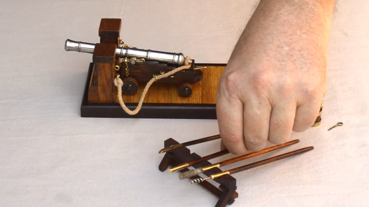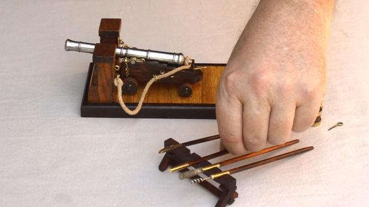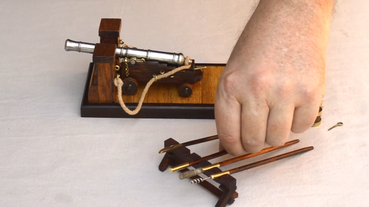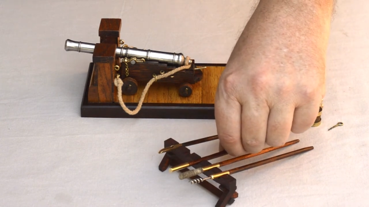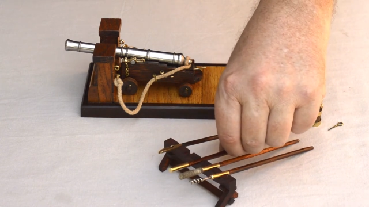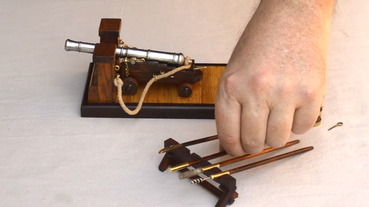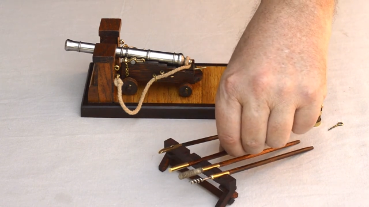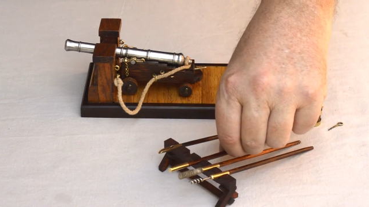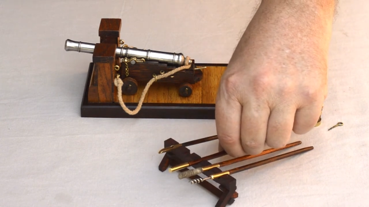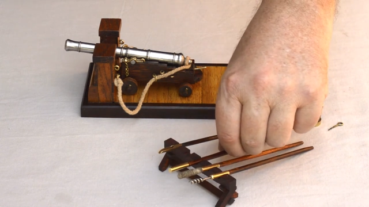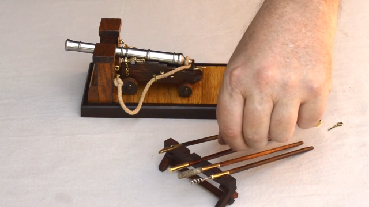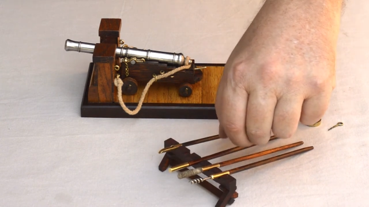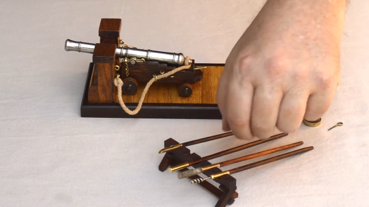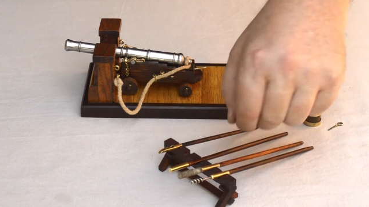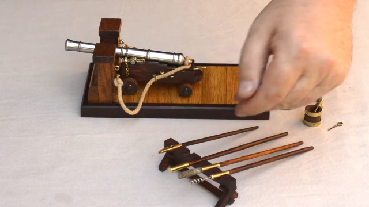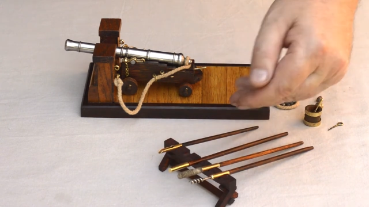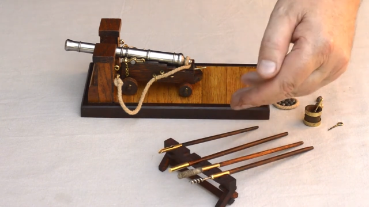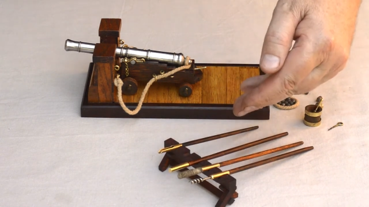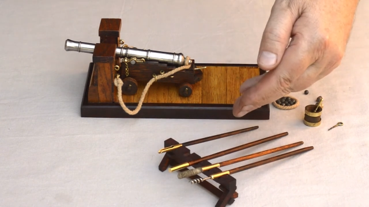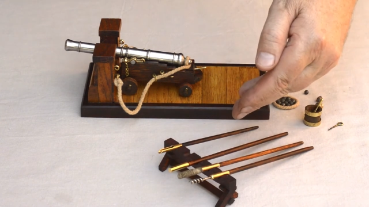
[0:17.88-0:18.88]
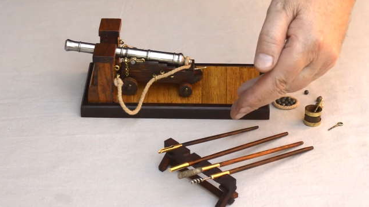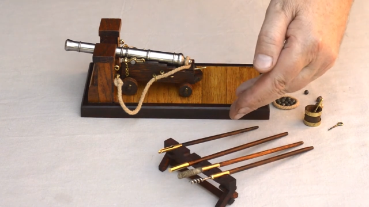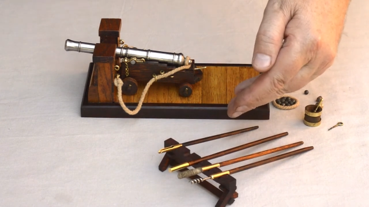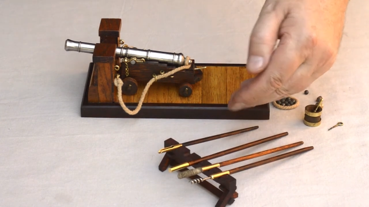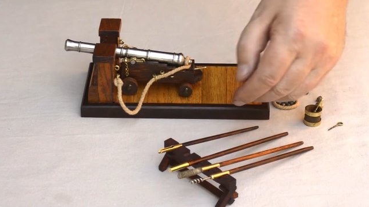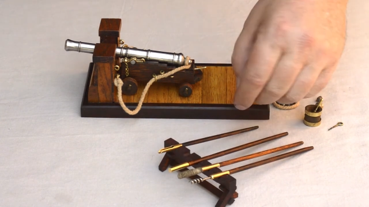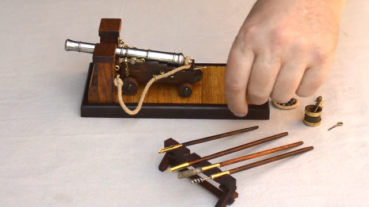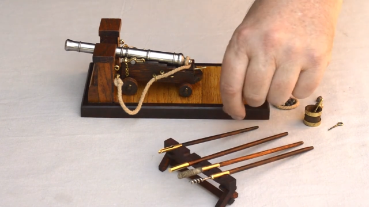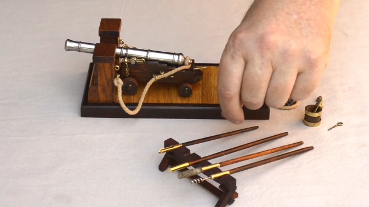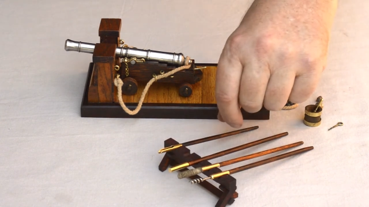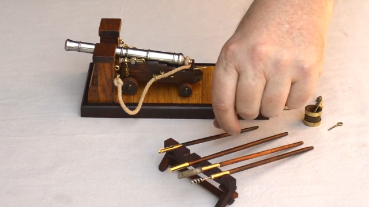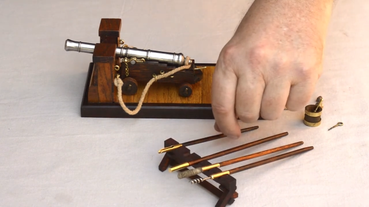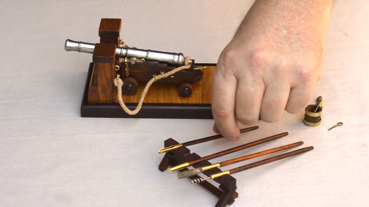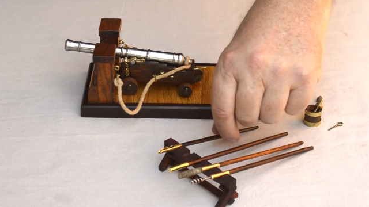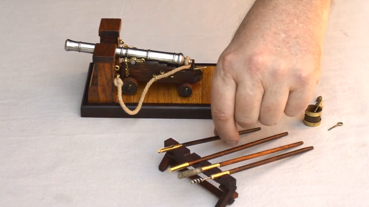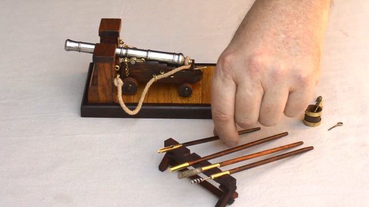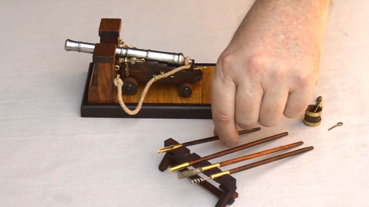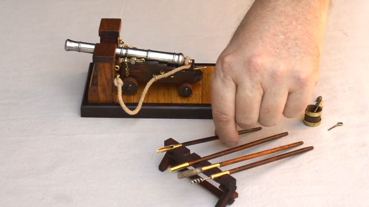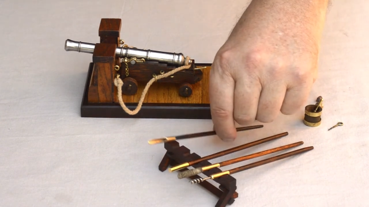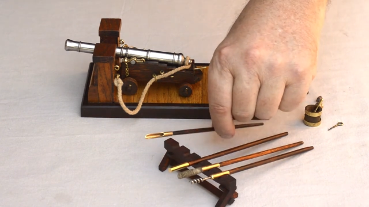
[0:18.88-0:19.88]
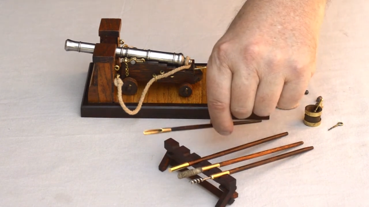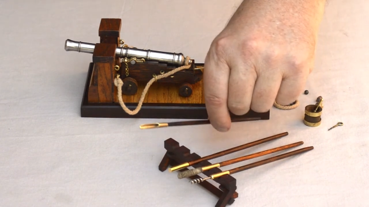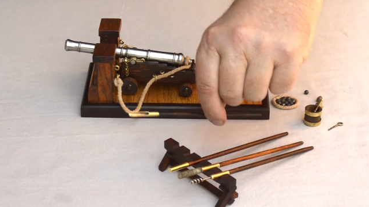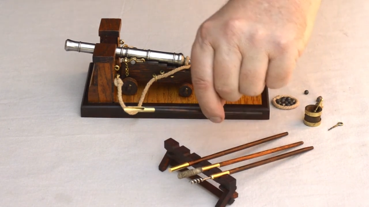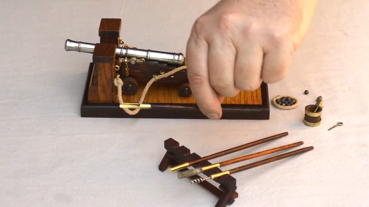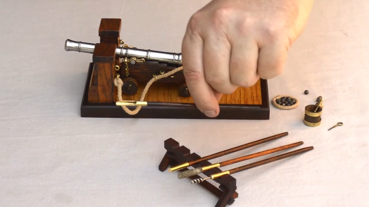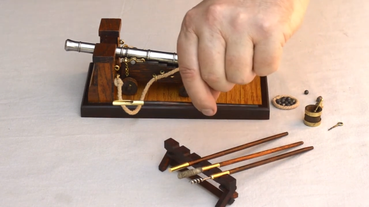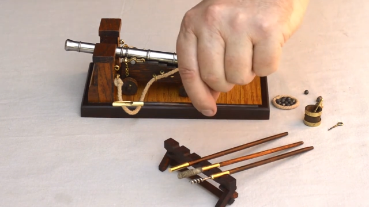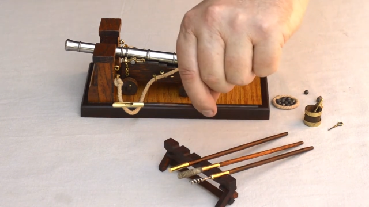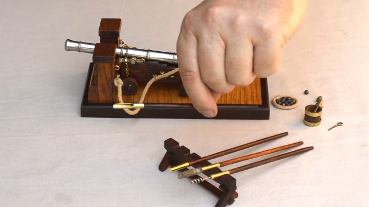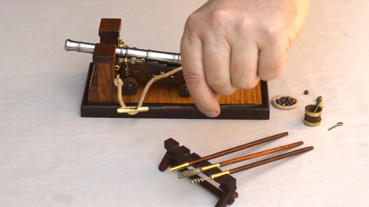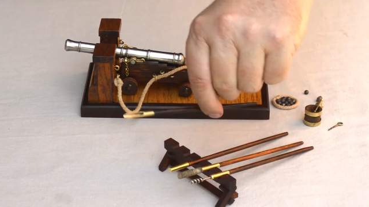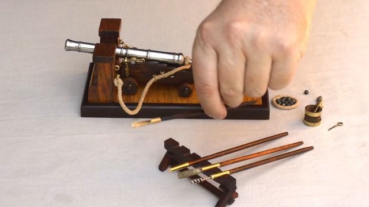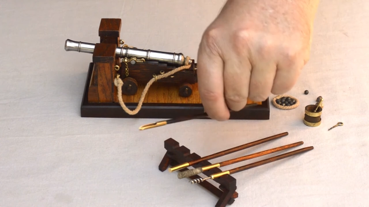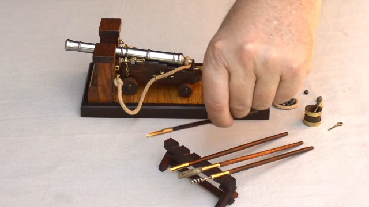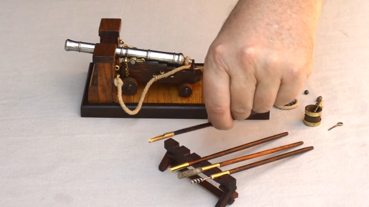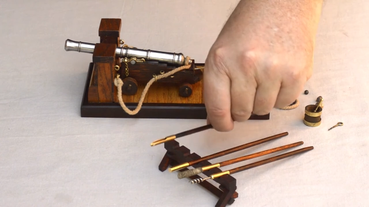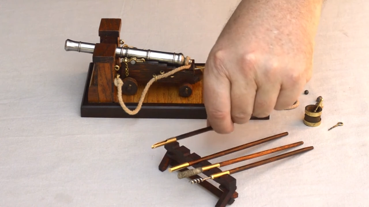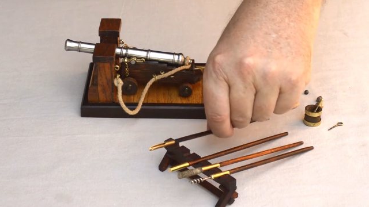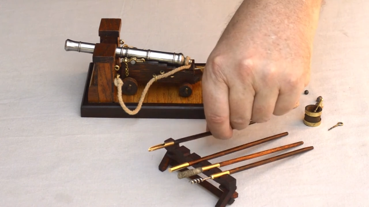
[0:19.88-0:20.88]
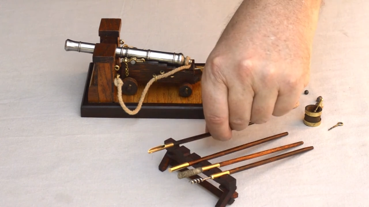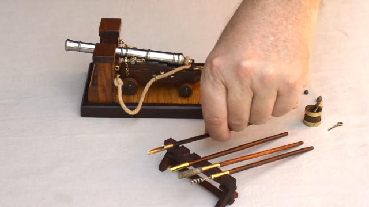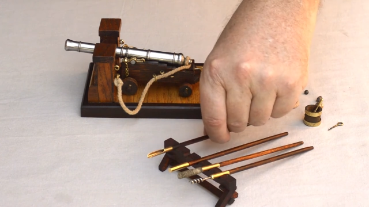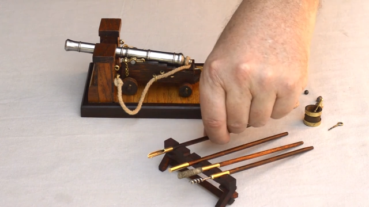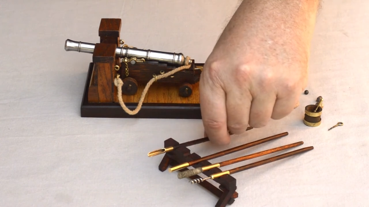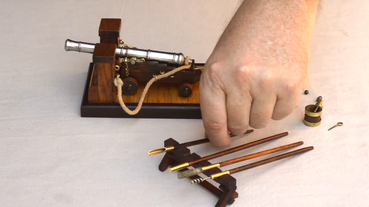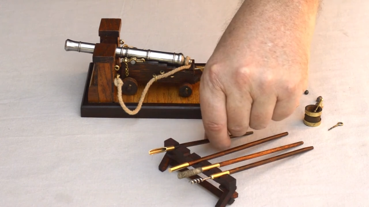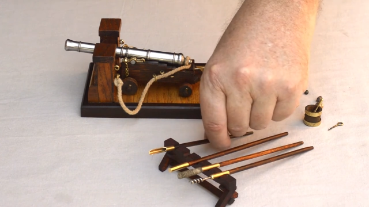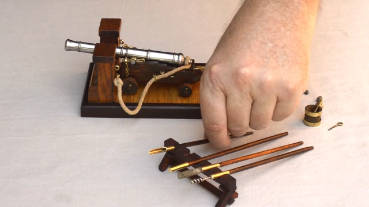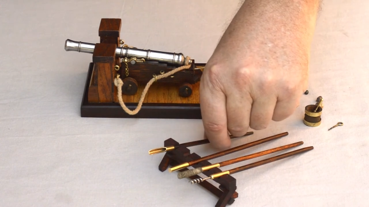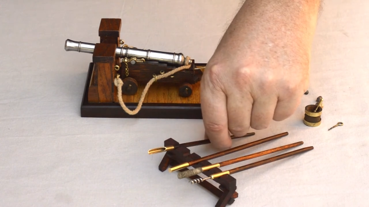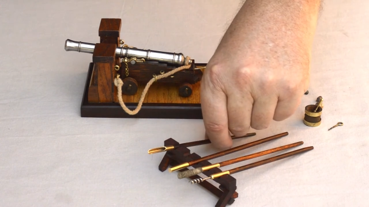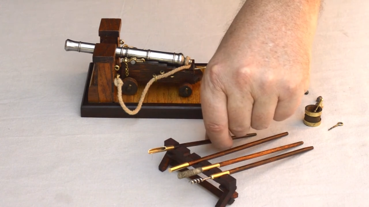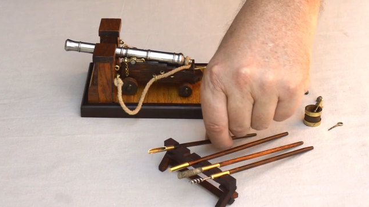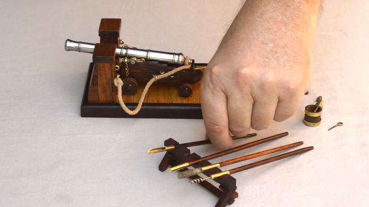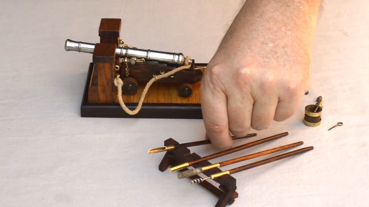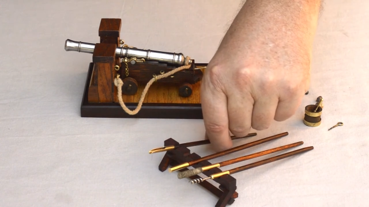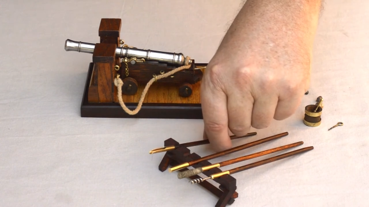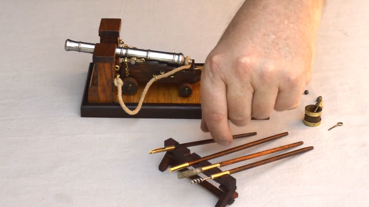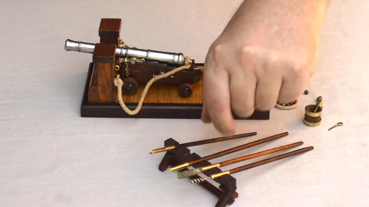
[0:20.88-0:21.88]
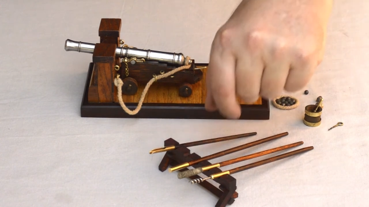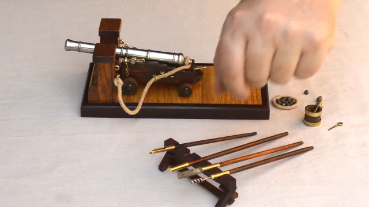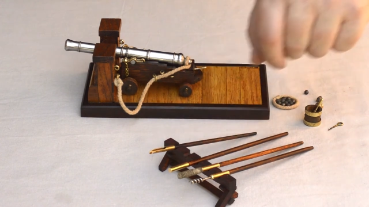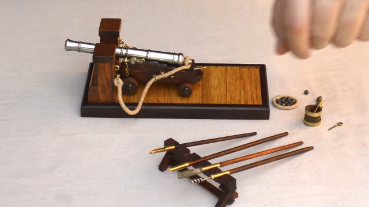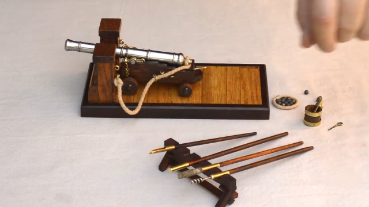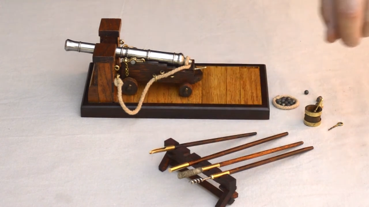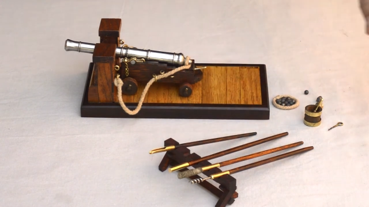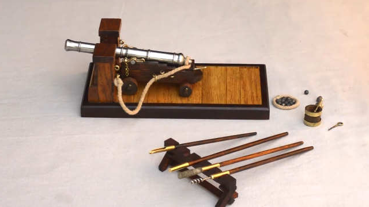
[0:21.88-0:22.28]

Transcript: No face is visible, so there are no lips to read.